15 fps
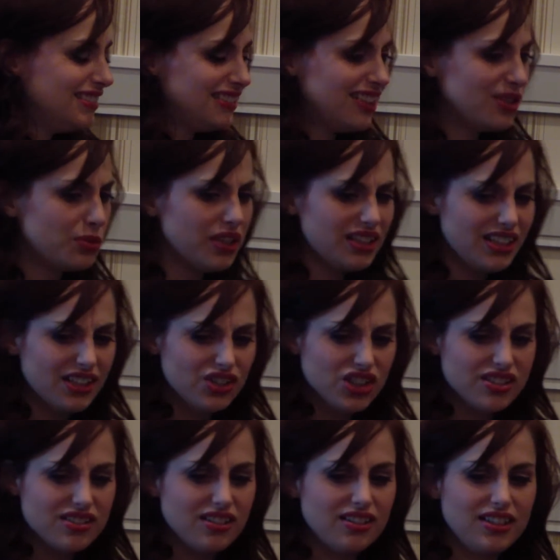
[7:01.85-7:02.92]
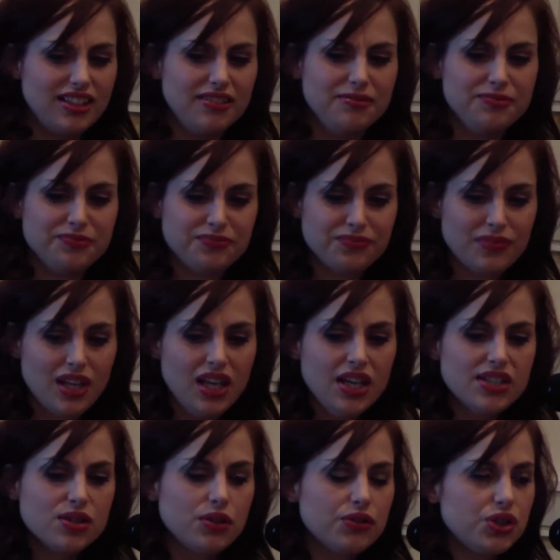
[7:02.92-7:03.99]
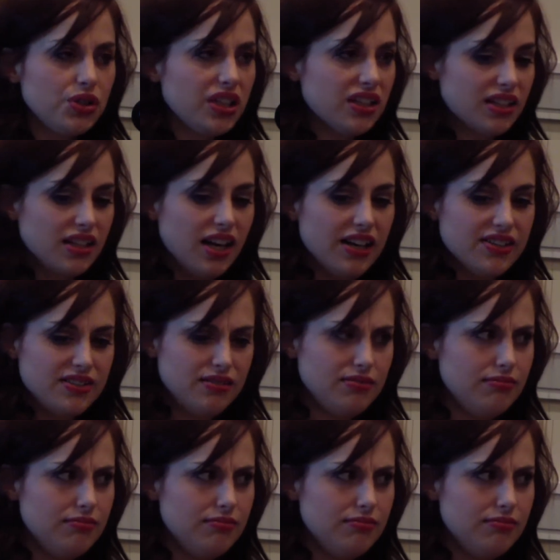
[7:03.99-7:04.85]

It's weird that it just started. So if shooting a costume,